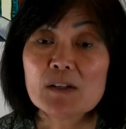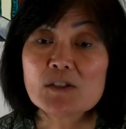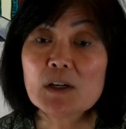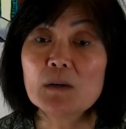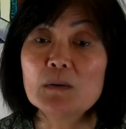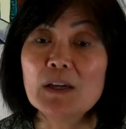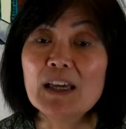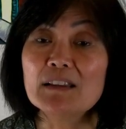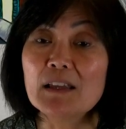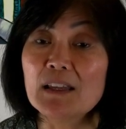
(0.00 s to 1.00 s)
So
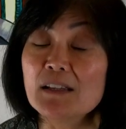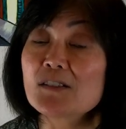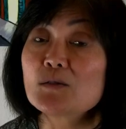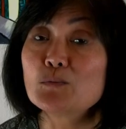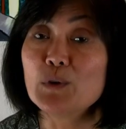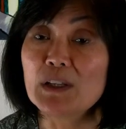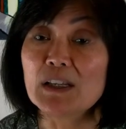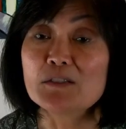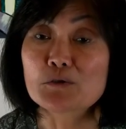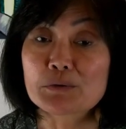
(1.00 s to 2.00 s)
it is
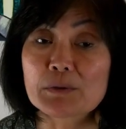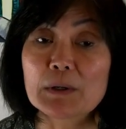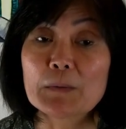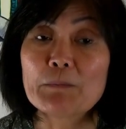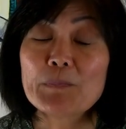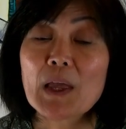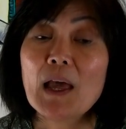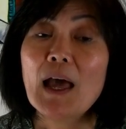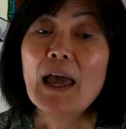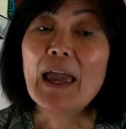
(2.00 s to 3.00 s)
really true.
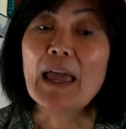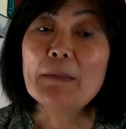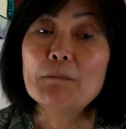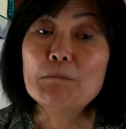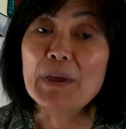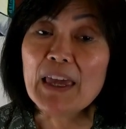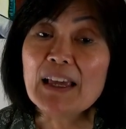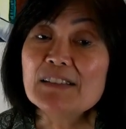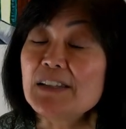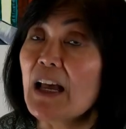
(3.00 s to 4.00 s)
And
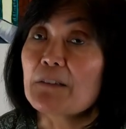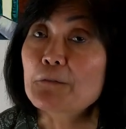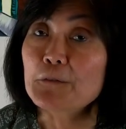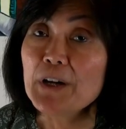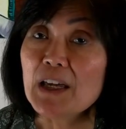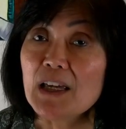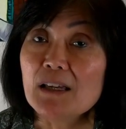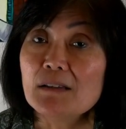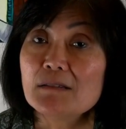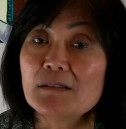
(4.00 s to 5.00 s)
being debt
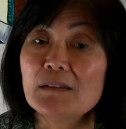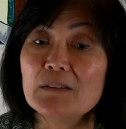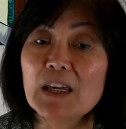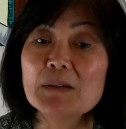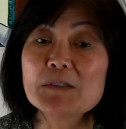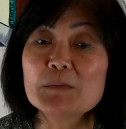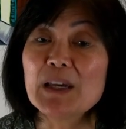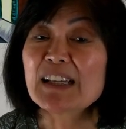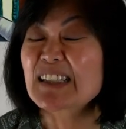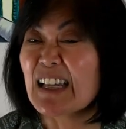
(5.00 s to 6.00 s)
free gives
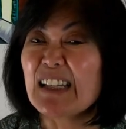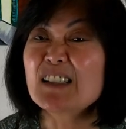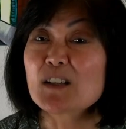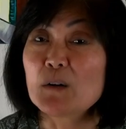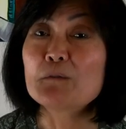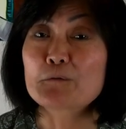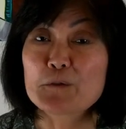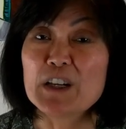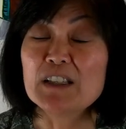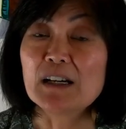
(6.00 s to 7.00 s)
me a sense of
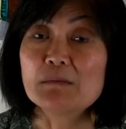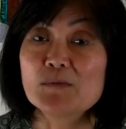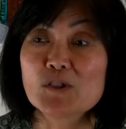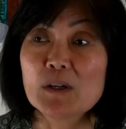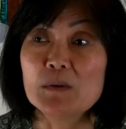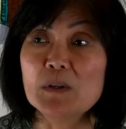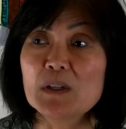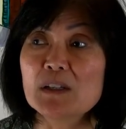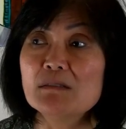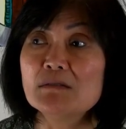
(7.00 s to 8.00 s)
freedom. So you
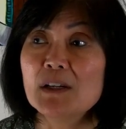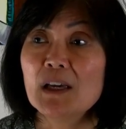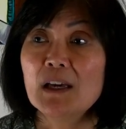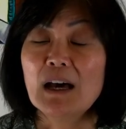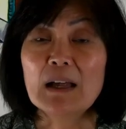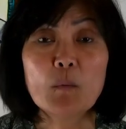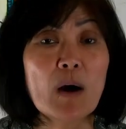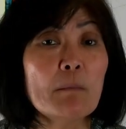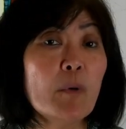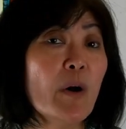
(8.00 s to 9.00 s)
can, at
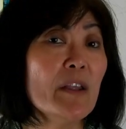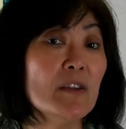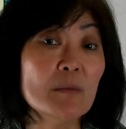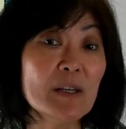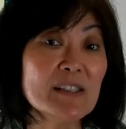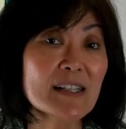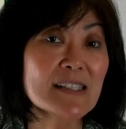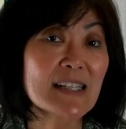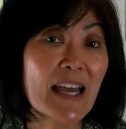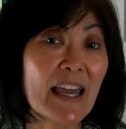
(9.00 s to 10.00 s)
one point, you may
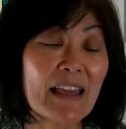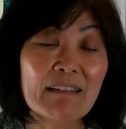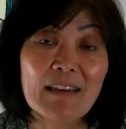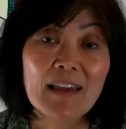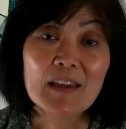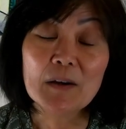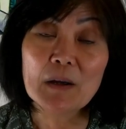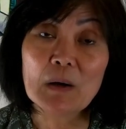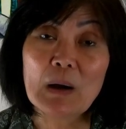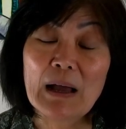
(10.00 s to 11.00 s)
just say,
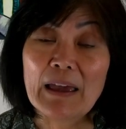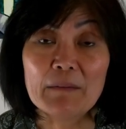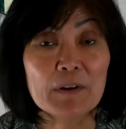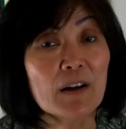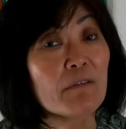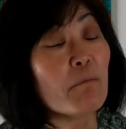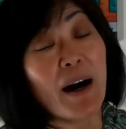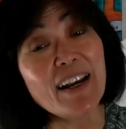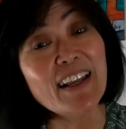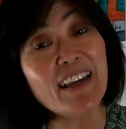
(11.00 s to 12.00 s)
I have enough
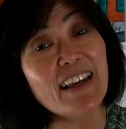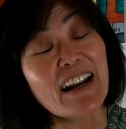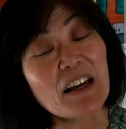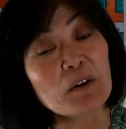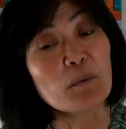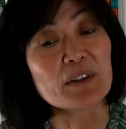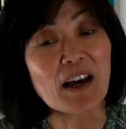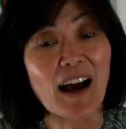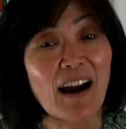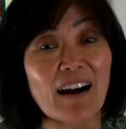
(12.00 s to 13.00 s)
money and I can
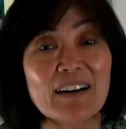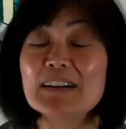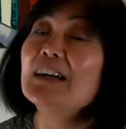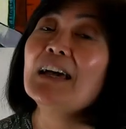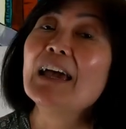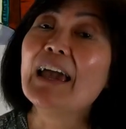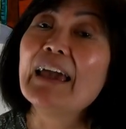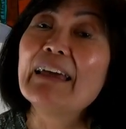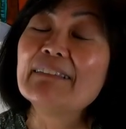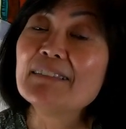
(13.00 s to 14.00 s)
retire,
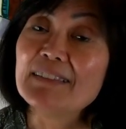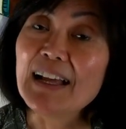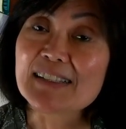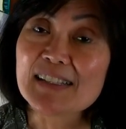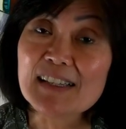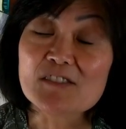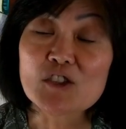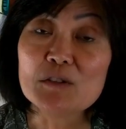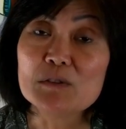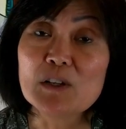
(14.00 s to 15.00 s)
and that's it.
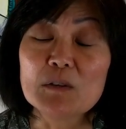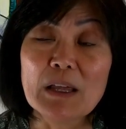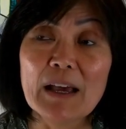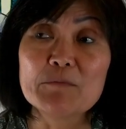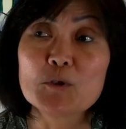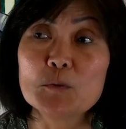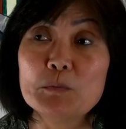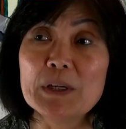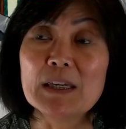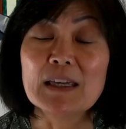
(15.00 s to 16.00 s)
So you don't have to
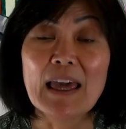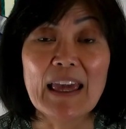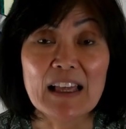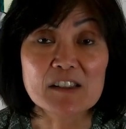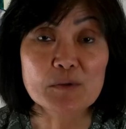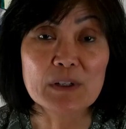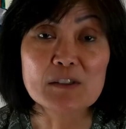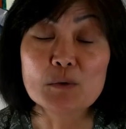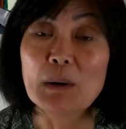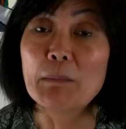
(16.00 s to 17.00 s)
be answering
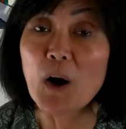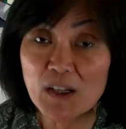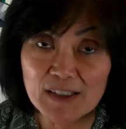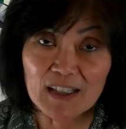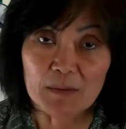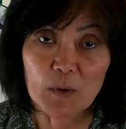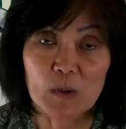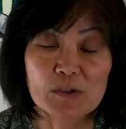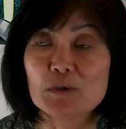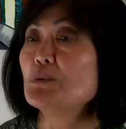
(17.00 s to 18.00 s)
to a boss
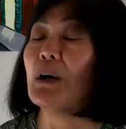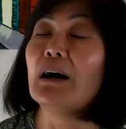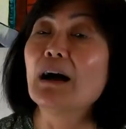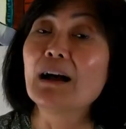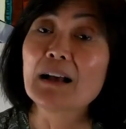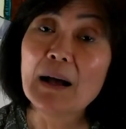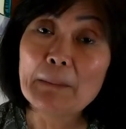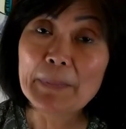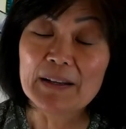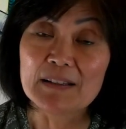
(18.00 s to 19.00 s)
anymore, to a
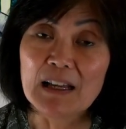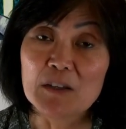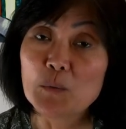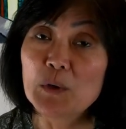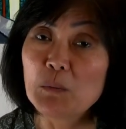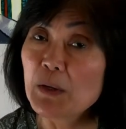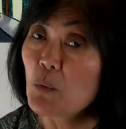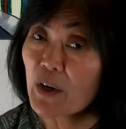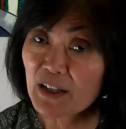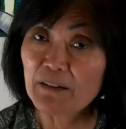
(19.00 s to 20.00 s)
company that you will be
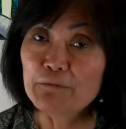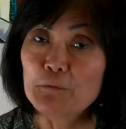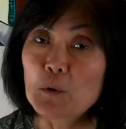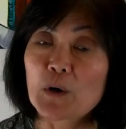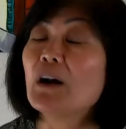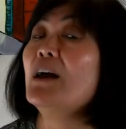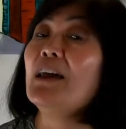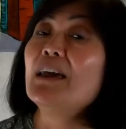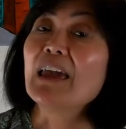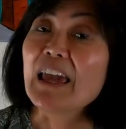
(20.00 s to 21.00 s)
working for
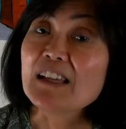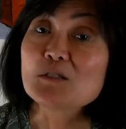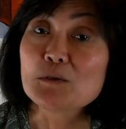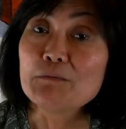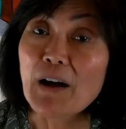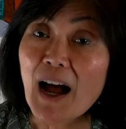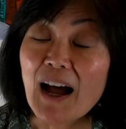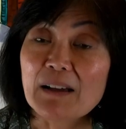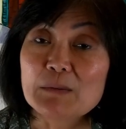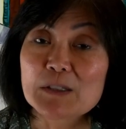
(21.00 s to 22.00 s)
8 to
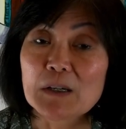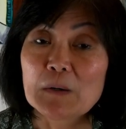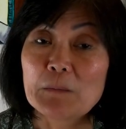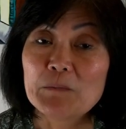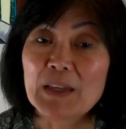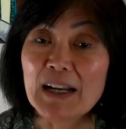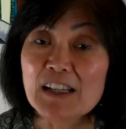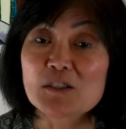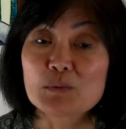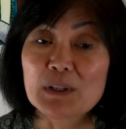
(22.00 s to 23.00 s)
5. So that
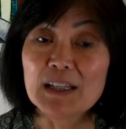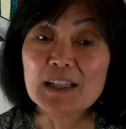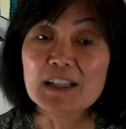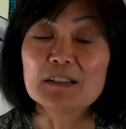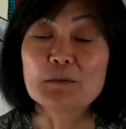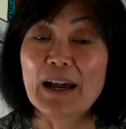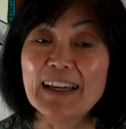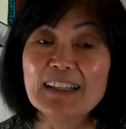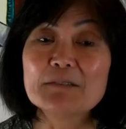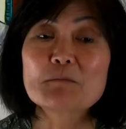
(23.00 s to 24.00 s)
is really good,
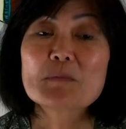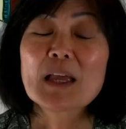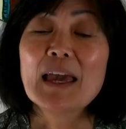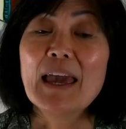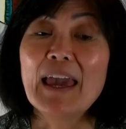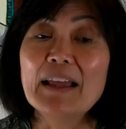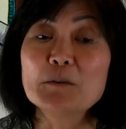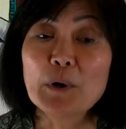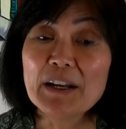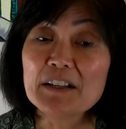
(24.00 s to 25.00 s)
right? And
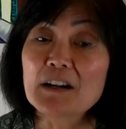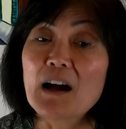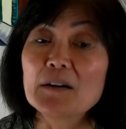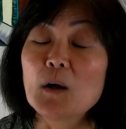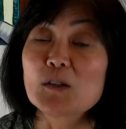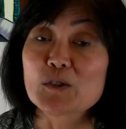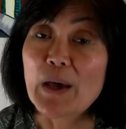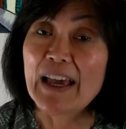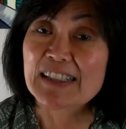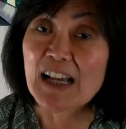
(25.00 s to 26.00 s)
credit card also
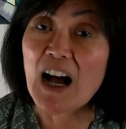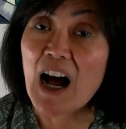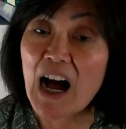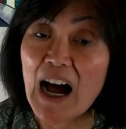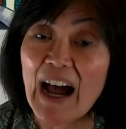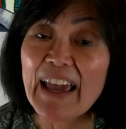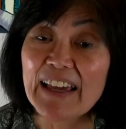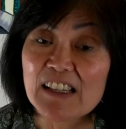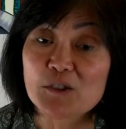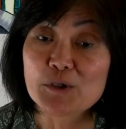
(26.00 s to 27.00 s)
has a high
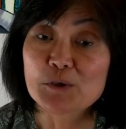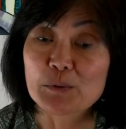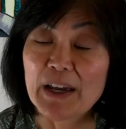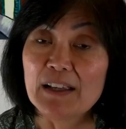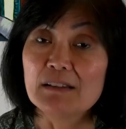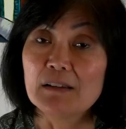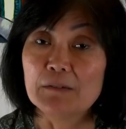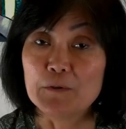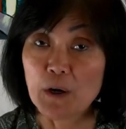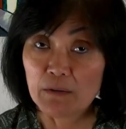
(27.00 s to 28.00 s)
interest rate,
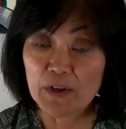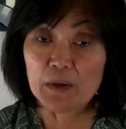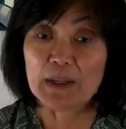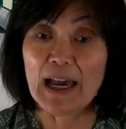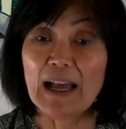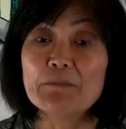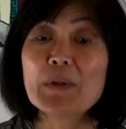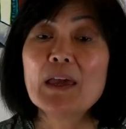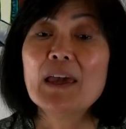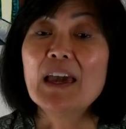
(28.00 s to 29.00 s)
if you all know
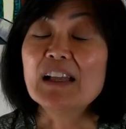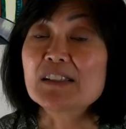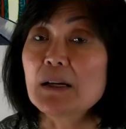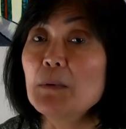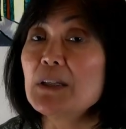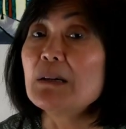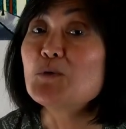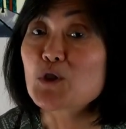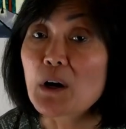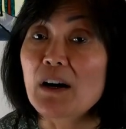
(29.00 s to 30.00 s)
that. And some of them
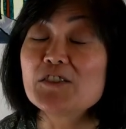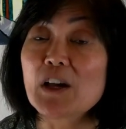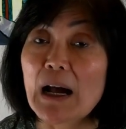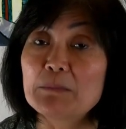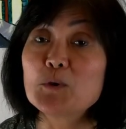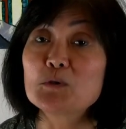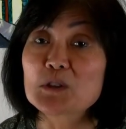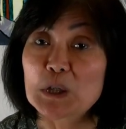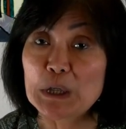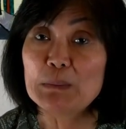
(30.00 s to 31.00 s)
charge up to
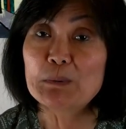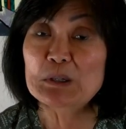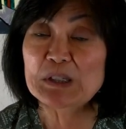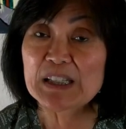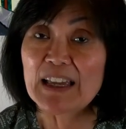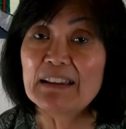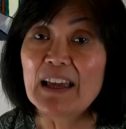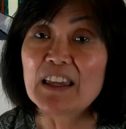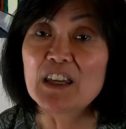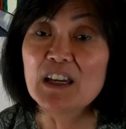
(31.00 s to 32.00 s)
30%
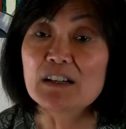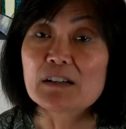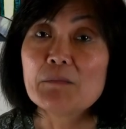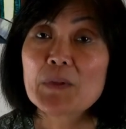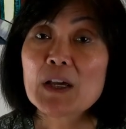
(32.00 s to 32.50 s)
a year.